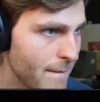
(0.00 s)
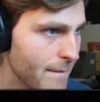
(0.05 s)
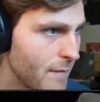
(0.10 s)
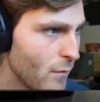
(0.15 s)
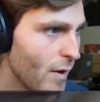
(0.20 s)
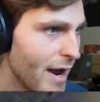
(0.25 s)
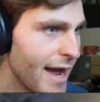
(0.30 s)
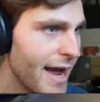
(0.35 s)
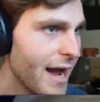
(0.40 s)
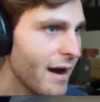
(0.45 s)

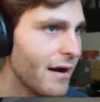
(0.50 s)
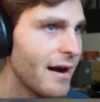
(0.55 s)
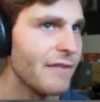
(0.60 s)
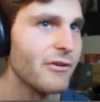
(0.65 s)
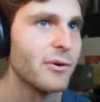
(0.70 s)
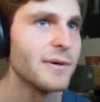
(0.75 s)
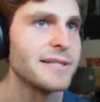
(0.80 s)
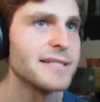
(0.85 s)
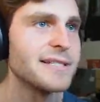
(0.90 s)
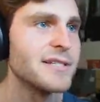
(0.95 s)
Wow,
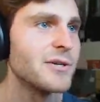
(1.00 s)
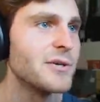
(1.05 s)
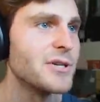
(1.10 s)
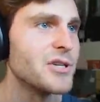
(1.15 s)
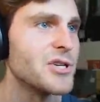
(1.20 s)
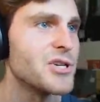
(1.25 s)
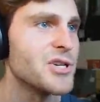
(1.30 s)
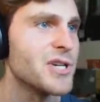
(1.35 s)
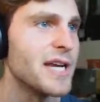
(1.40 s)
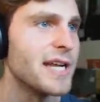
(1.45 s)
everyone's doing
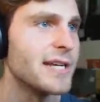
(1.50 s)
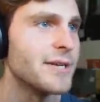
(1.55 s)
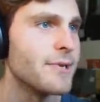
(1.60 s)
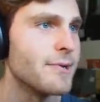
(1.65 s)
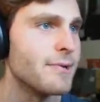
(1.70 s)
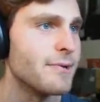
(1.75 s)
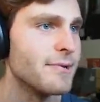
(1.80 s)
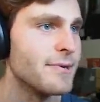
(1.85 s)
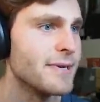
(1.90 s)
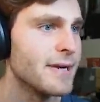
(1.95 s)
shit,
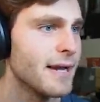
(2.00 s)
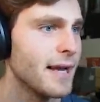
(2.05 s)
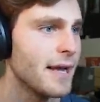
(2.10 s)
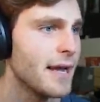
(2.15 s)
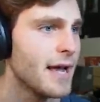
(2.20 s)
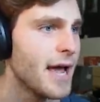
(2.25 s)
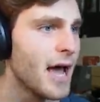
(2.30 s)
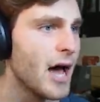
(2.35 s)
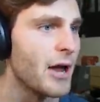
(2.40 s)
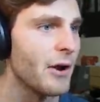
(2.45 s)
dude.
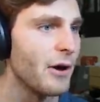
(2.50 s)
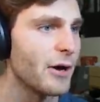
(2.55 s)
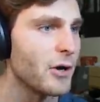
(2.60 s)
And I